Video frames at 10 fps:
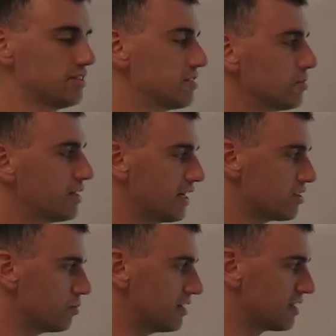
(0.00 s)
And so
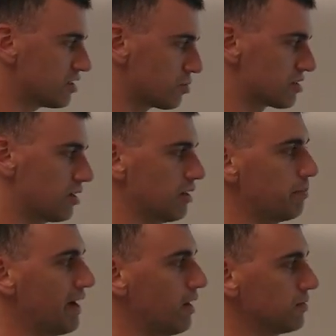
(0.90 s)
that's what this was all
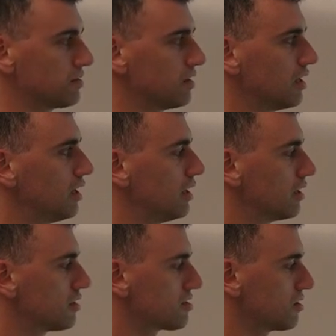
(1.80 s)
about.
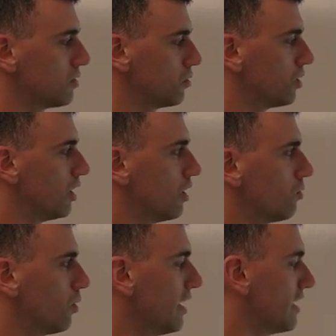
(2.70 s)
So
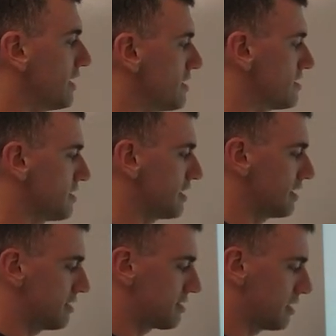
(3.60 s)
what it is
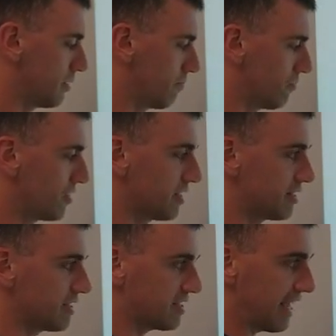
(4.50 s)

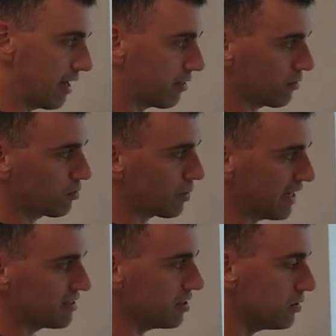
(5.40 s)
this cathode
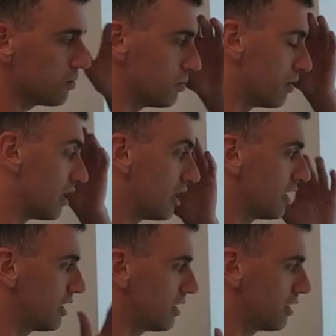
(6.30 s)
ray tube
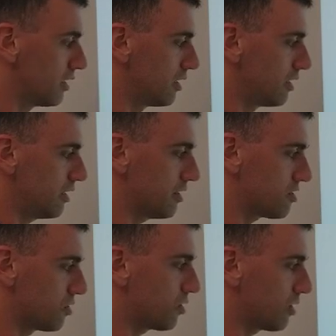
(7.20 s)
is
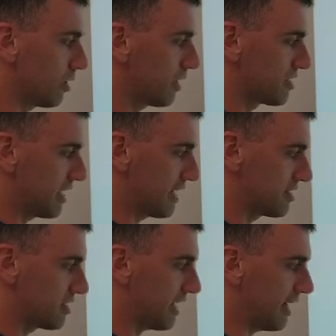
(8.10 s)
so called because it has
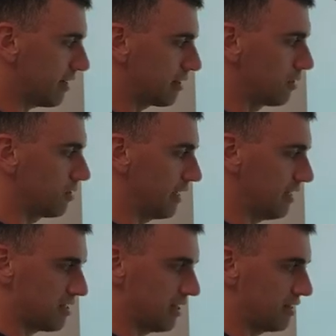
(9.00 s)
this cathode and
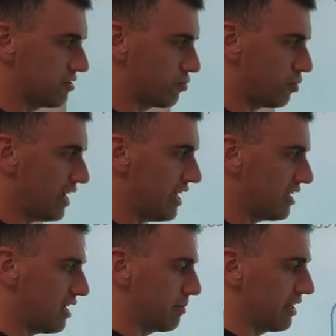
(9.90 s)
it's got this ray
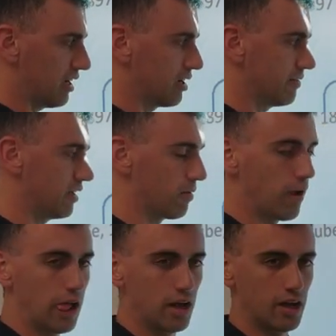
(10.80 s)
coming out of
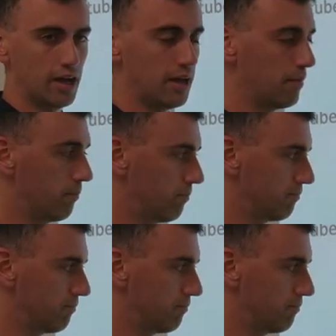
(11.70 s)
it.